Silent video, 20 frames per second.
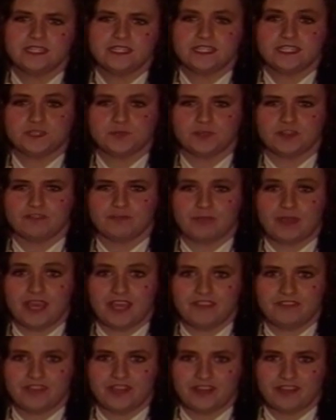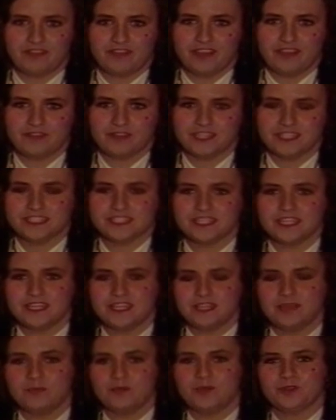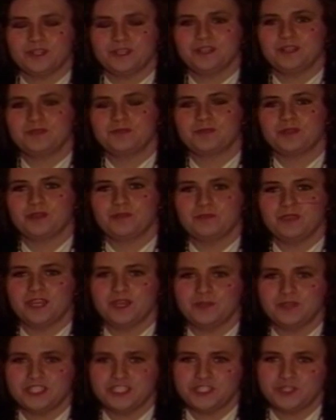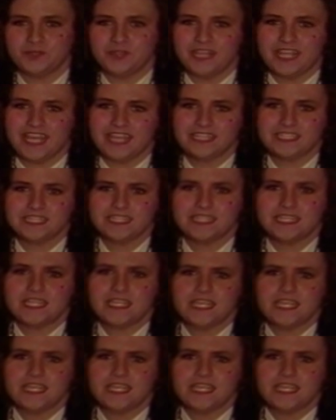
It's one of my very favourites, the immortal Romeo and Juliet.